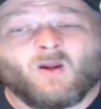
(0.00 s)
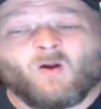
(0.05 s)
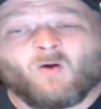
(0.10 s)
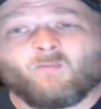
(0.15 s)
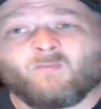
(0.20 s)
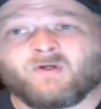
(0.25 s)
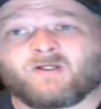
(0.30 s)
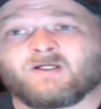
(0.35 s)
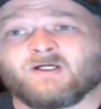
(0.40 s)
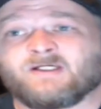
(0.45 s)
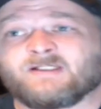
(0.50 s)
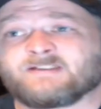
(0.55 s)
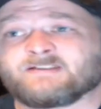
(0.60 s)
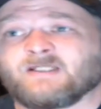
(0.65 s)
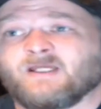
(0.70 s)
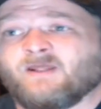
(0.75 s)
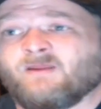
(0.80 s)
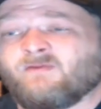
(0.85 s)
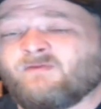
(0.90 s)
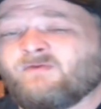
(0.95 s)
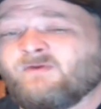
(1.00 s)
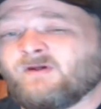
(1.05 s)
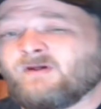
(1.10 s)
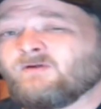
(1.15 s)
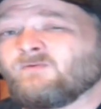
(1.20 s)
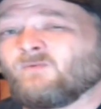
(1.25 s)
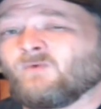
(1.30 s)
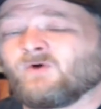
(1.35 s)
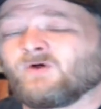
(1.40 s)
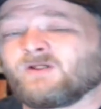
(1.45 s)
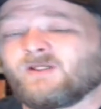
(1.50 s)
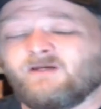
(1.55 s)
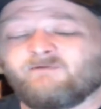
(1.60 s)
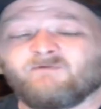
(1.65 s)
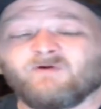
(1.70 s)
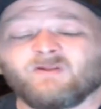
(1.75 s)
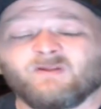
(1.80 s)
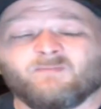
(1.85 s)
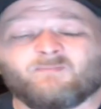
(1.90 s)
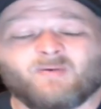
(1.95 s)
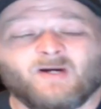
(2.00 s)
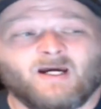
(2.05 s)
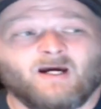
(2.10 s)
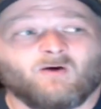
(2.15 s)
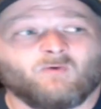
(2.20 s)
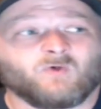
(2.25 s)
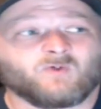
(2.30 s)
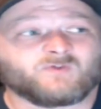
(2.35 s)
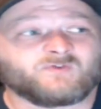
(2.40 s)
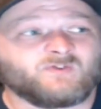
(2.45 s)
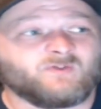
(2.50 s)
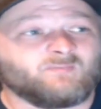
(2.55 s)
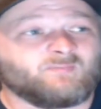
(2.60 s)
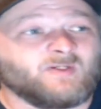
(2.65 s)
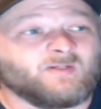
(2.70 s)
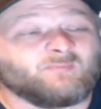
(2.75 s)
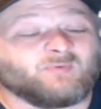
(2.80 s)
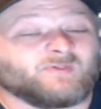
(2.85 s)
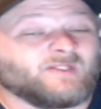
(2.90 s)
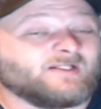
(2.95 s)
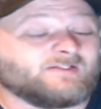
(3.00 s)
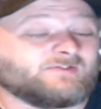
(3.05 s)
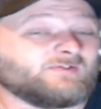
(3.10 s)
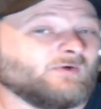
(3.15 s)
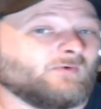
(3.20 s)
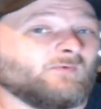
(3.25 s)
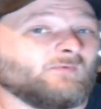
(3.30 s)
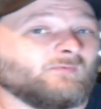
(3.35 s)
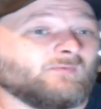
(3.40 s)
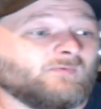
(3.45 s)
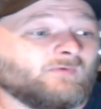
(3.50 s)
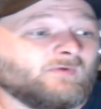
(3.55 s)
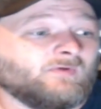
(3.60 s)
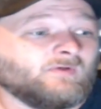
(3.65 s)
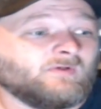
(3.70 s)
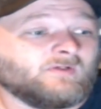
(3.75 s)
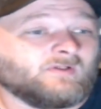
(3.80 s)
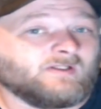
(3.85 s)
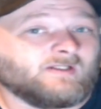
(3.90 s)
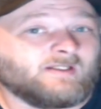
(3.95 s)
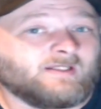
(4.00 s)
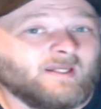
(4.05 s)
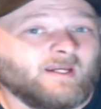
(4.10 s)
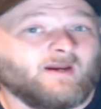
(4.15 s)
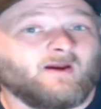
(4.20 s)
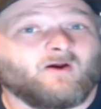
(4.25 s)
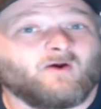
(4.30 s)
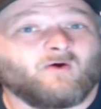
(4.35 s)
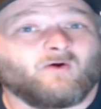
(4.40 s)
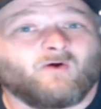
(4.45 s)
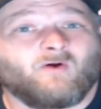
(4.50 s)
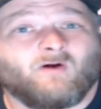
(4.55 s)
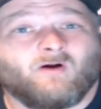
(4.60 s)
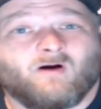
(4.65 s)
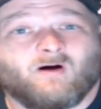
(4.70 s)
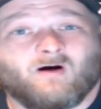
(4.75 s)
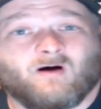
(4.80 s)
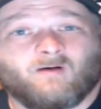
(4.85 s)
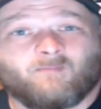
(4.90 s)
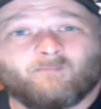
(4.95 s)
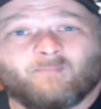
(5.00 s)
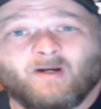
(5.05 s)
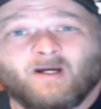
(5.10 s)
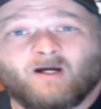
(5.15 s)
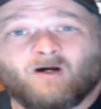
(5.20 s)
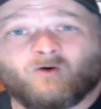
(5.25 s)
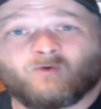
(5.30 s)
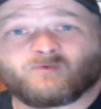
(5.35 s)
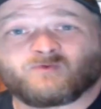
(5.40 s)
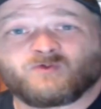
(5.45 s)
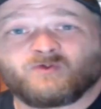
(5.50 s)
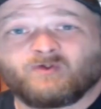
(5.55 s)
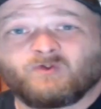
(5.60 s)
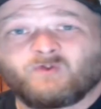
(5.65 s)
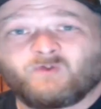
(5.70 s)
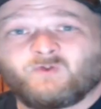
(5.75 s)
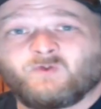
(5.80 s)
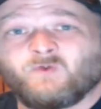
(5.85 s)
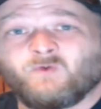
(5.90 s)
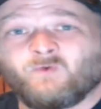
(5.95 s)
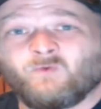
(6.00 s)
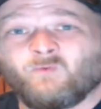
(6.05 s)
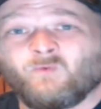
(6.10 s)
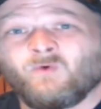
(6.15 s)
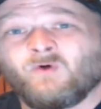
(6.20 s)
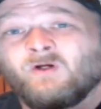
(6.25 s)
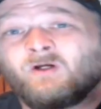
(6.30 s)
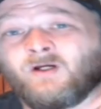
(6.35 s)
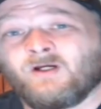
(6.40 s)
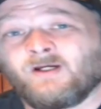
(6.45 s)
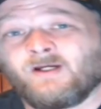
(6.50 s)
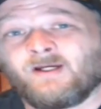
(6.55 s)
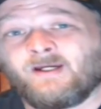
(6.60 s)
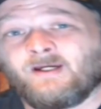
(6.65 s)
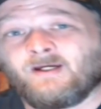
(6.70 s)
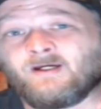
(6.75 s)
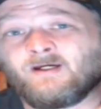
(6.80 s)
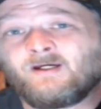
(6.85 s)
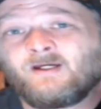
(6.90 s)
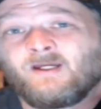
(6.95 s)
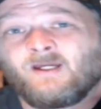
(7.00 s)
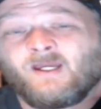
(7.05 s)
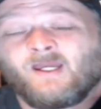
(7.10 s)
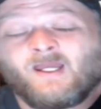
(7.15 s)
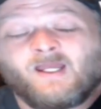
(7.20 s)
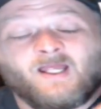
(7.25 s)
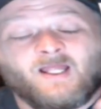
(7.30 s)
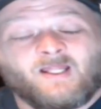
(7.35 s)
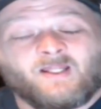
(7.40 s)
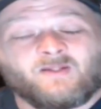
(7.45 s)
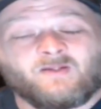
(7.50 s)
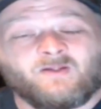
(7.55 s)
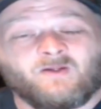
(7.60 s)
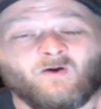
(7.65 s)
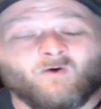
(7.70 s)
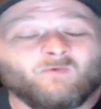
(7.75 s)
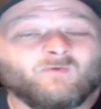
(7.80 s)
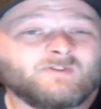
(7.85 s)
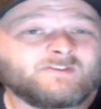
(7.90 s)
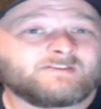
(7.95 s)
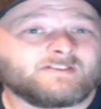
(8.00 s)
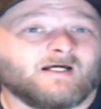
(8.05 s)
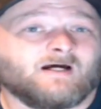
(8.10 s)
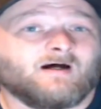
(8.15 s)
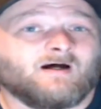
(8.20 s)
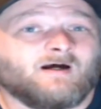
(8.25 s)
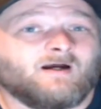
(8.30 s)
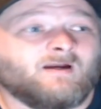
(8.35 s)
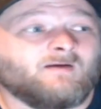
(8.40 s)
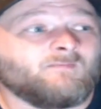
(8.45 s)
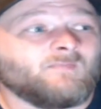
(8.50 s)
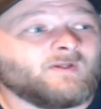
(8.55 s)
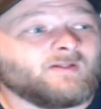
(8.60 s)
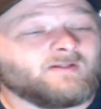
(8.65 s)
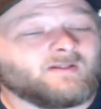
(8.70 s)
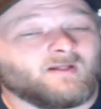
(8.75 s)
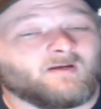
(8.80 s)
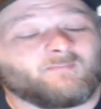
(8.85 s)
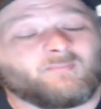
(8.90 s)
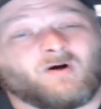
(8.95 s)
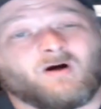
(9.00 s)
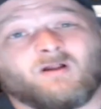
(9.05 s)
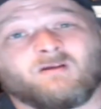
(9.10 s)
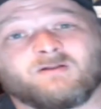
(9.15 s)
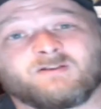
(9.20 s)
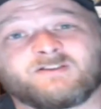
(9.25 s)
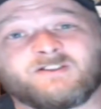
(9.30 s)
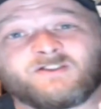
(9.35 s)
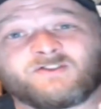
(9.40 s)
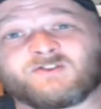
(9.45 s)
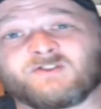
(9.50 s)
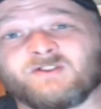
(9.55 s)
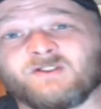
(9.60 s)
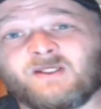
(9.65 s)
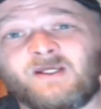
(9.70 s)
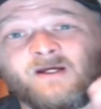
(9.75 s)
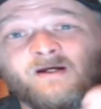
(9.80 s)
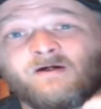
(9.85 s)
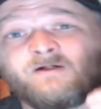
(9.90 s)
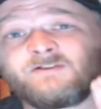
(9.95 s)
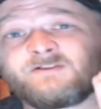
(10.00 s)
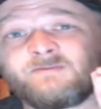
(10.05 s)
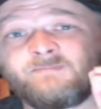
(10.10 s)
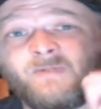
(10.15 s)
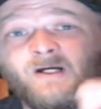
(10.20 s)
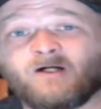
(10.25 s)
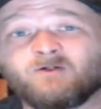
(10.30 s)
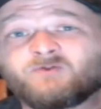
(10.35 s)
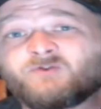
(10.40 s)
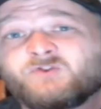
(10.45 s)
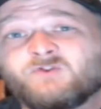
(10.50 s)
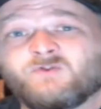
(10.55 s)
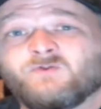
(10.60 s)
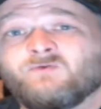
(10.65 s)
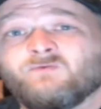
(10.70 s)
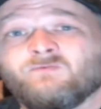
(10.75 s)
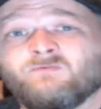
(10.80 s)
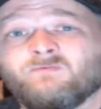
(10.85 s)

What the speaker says: Because then we're giving the power to the people that don't care about you. The only time that a politician cares about you,